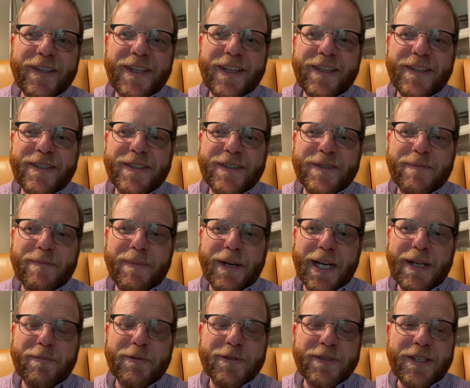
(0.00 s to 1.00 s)
his
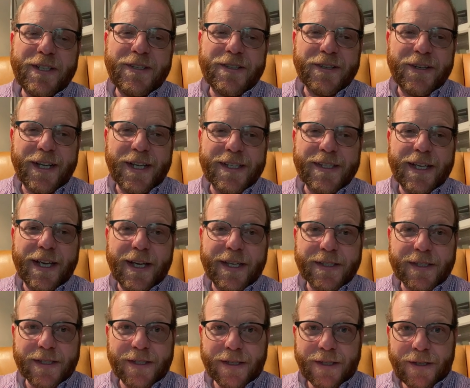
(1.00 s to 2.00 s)
Bible teacher has
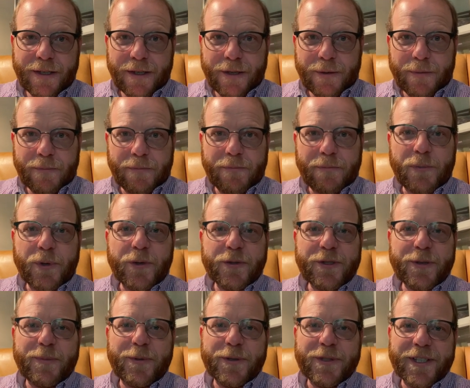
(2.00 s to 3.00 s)
asked
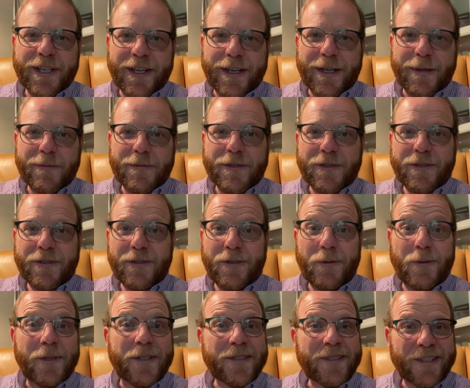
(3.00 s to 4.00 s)
multiple times who
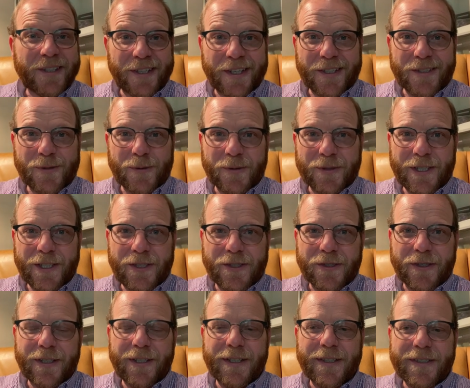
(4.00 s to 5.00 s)
his Sunday school
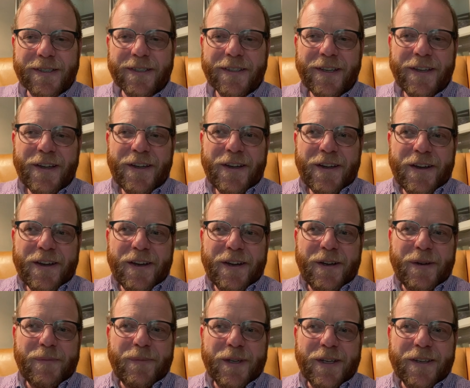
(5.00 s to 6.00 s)
teacher is
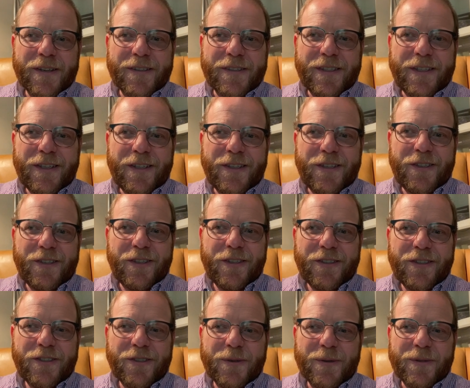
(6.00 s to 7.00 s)
um, because he
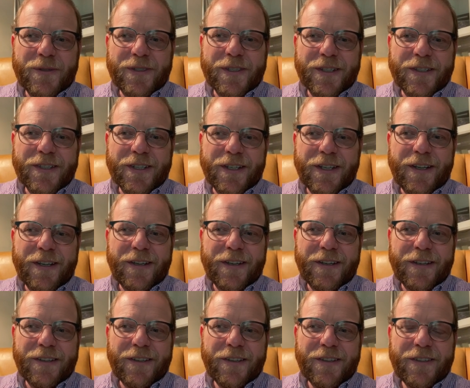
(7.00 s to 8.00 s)
shows such
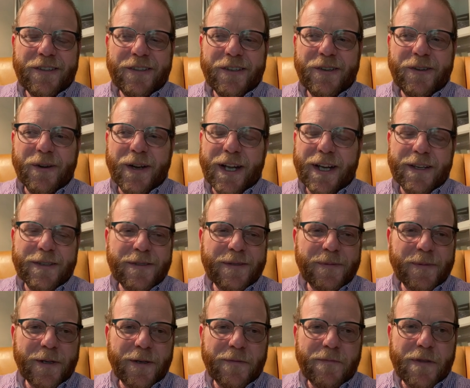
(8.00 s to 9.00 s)
a grasp
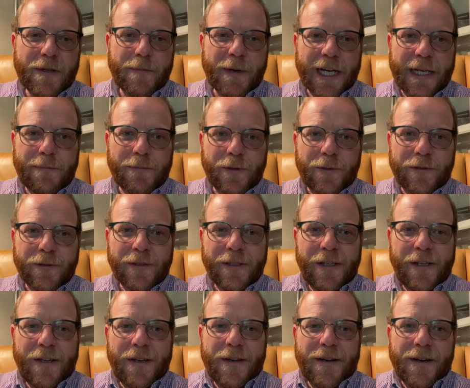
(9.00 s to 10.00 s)
of the Bible.
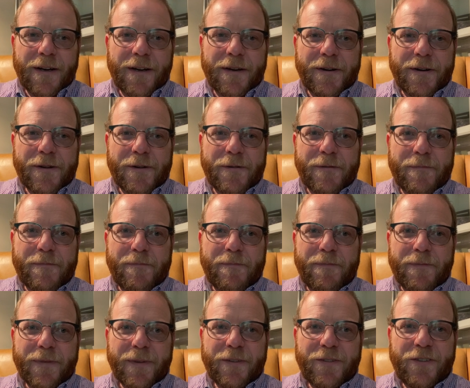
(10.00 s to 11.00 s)

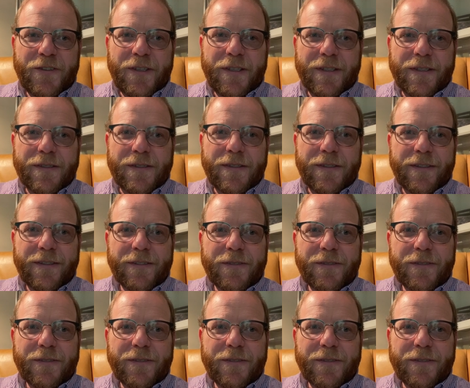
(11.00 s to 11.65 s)
Um, she is